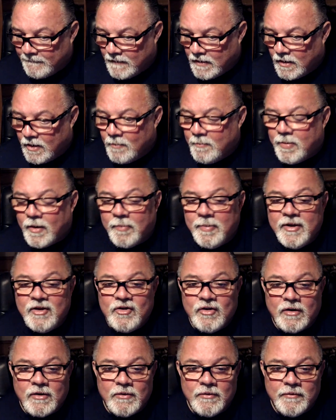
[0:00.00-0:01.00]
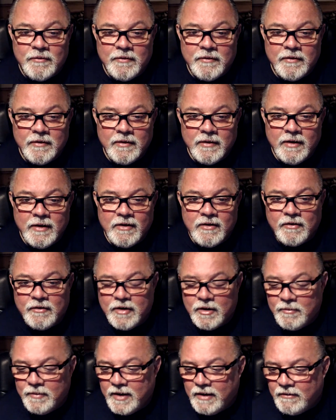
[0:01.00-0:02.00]
Oh, Bobby Charlton. He got
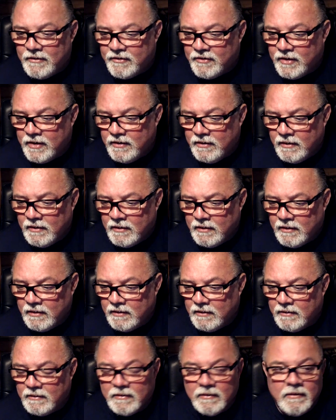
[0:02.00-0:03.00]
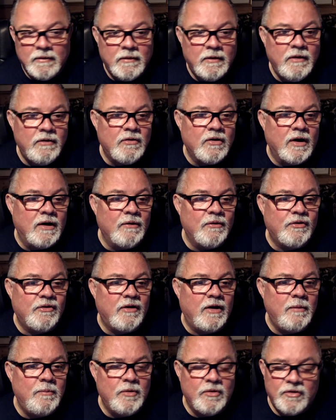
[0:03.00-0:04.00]
no hair, has he? He's got
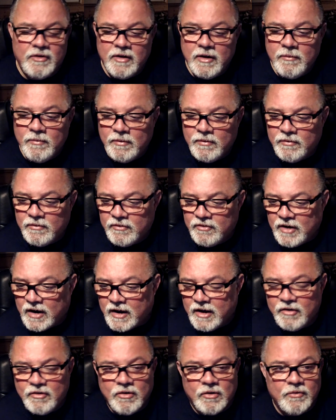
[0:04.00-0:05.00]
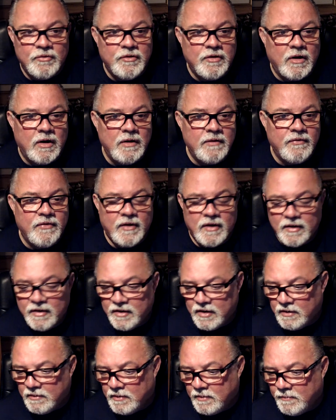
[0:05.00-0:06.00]
Alzheimer's, and Jackie Charlton died of that,
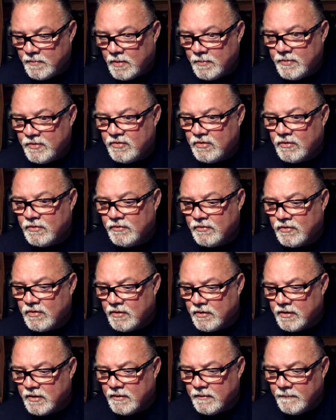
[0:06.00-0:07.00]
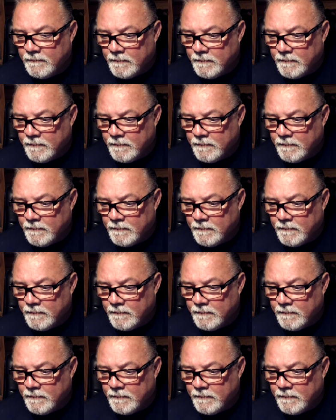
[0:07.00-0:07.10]
and Bobby Charlton's got it.